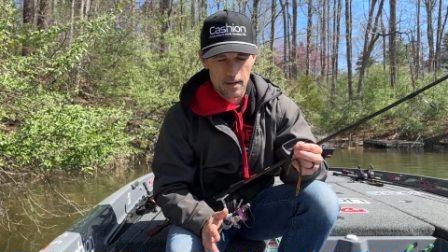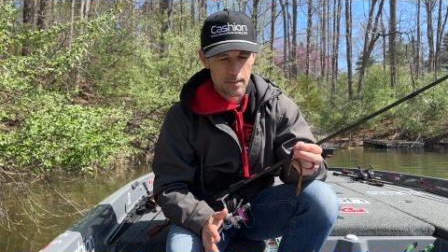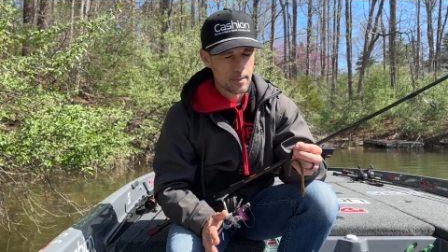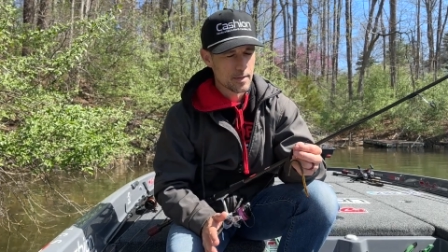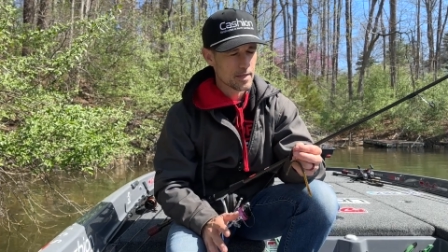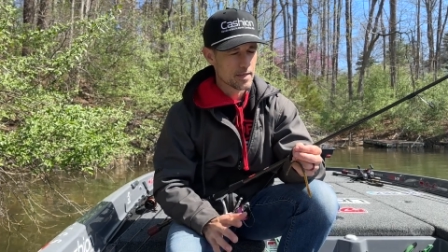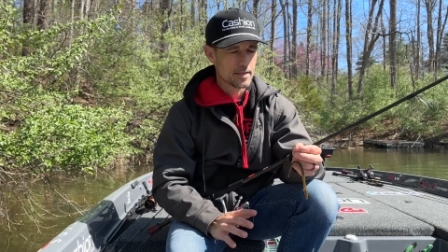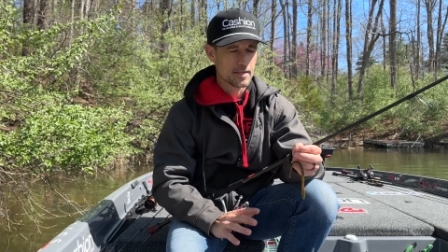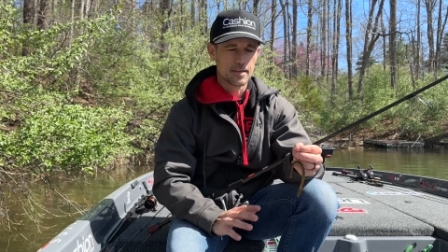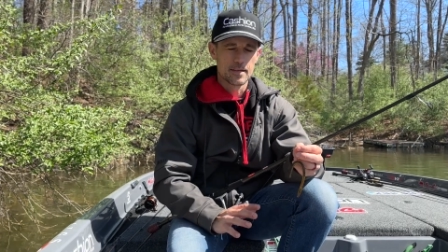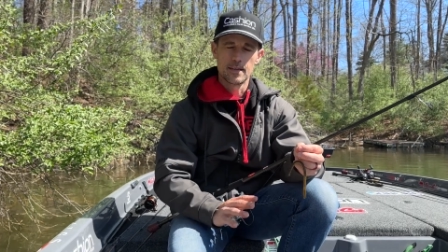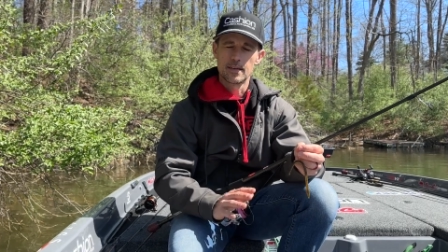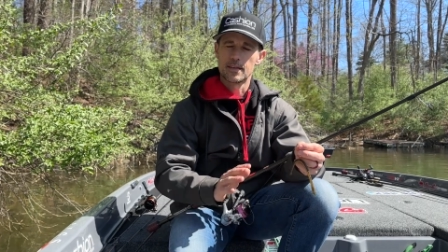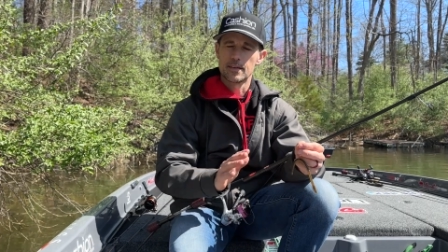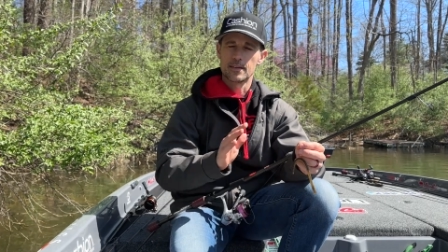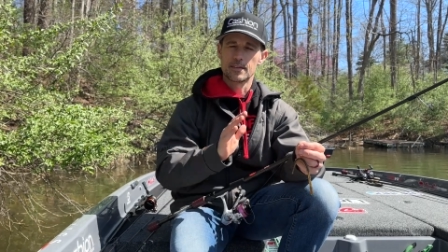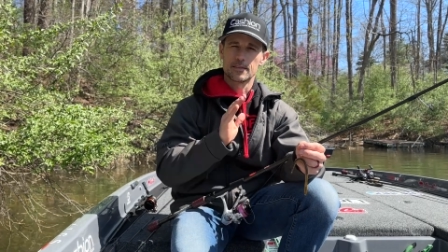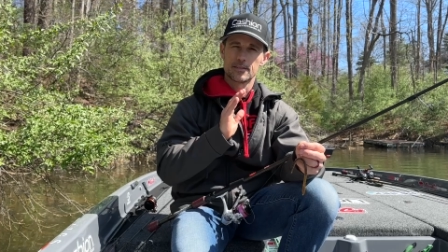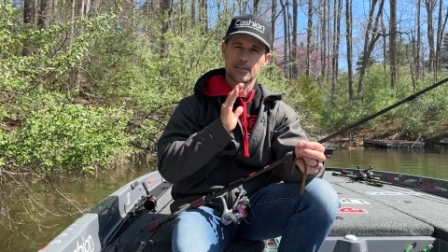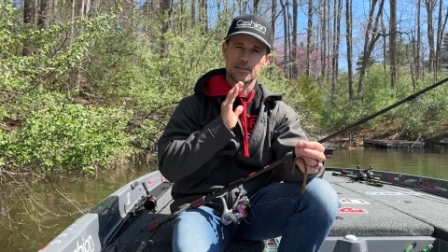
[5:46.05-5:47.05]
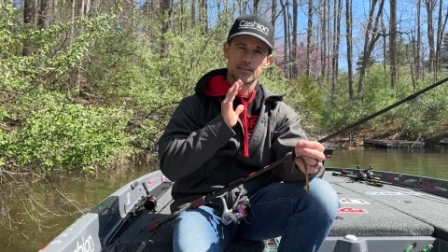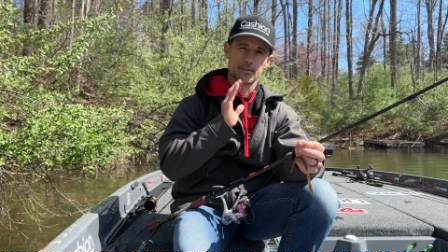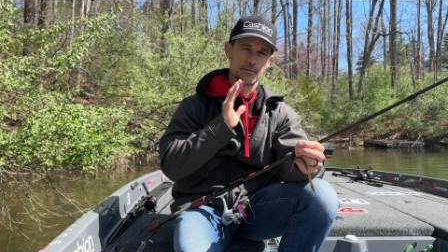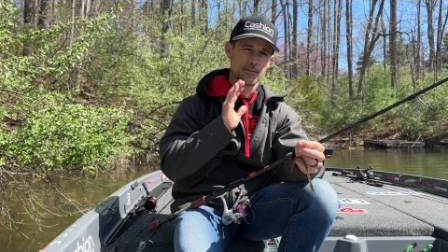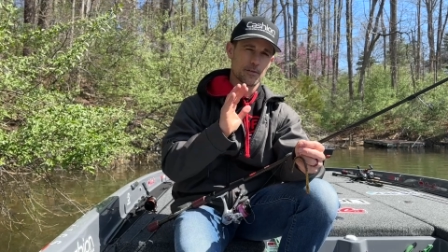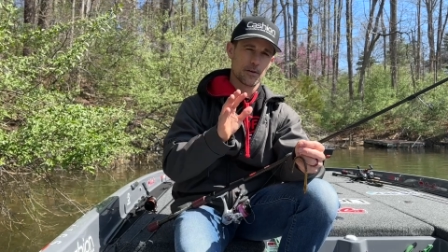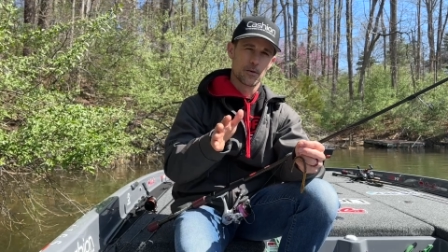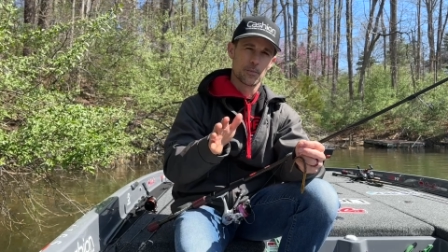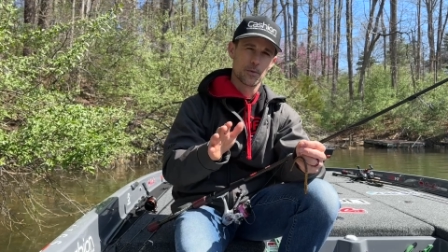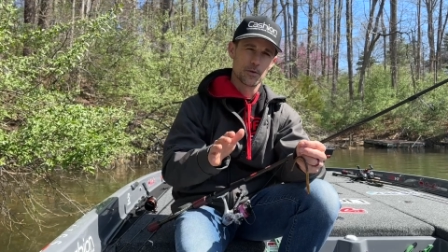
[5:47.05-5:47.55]
I mean, it is
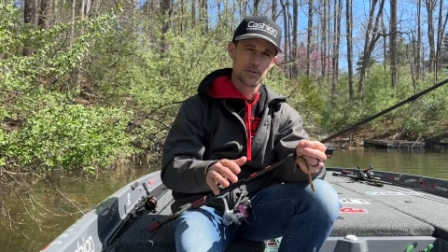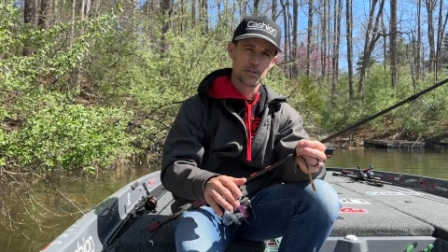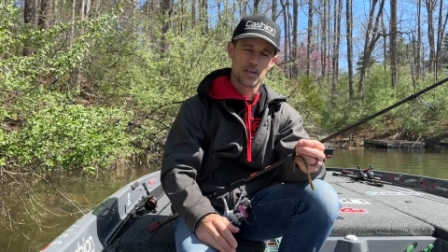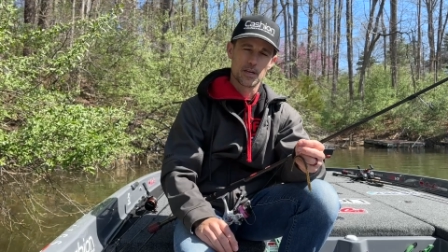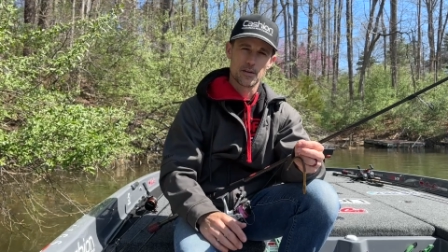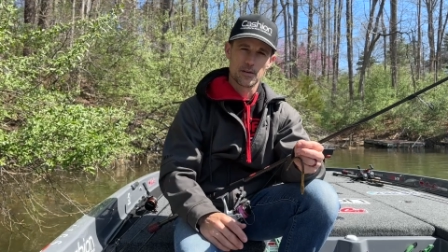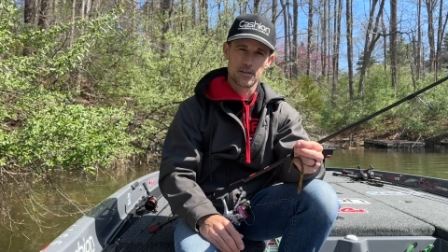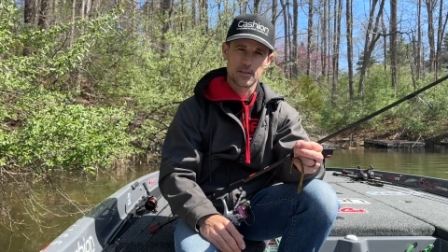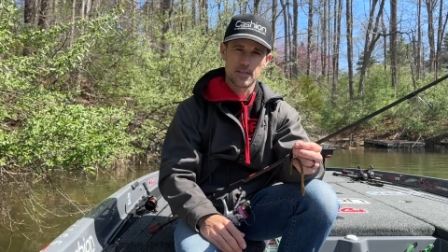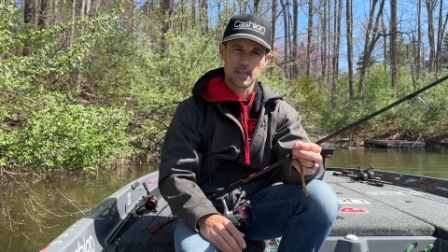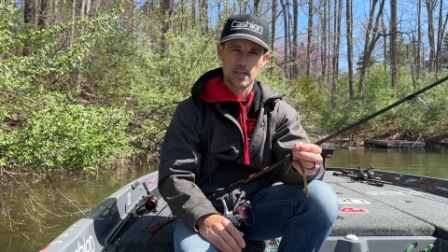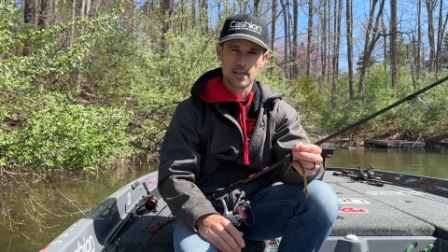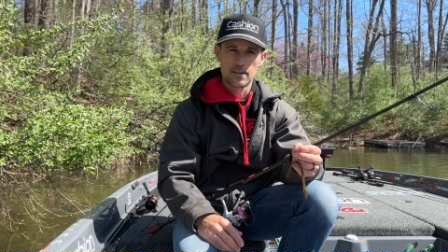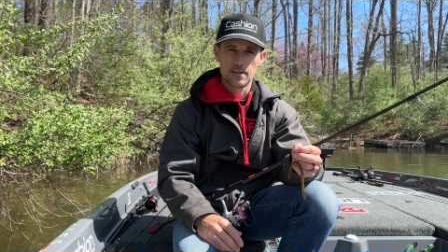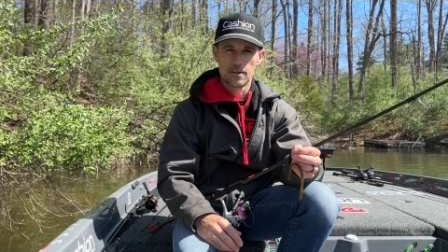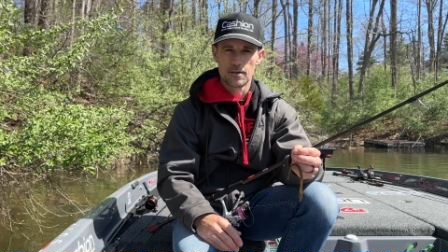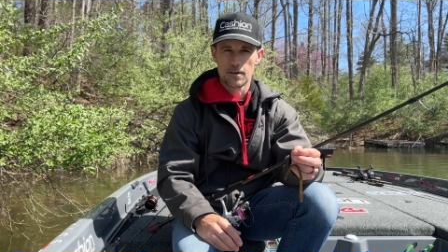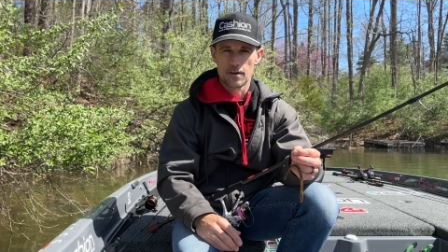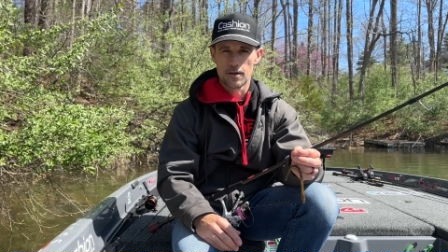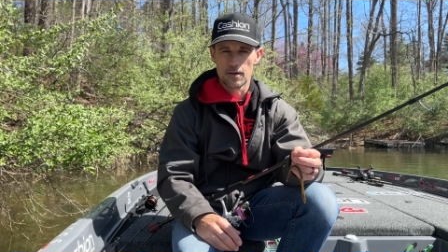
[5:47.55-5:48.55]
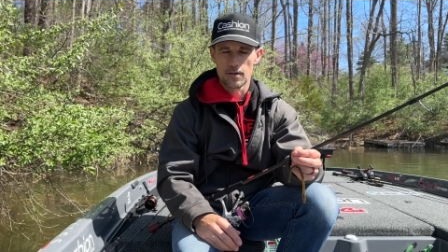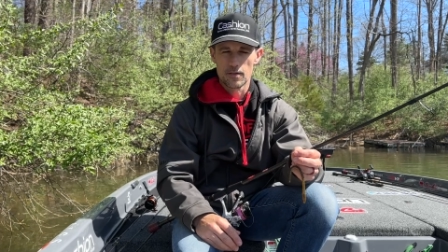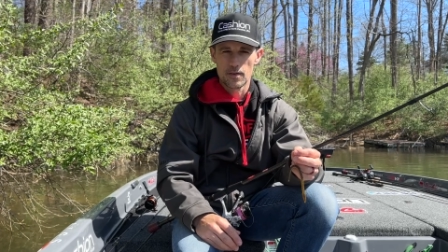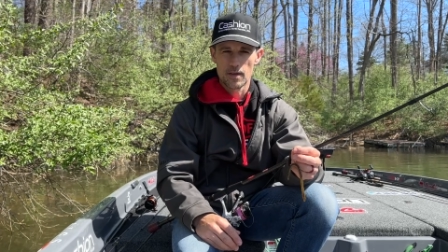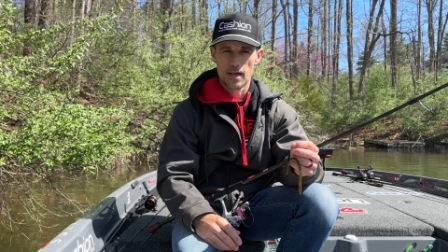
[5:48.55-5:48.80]
almost guaranteed that you're gonna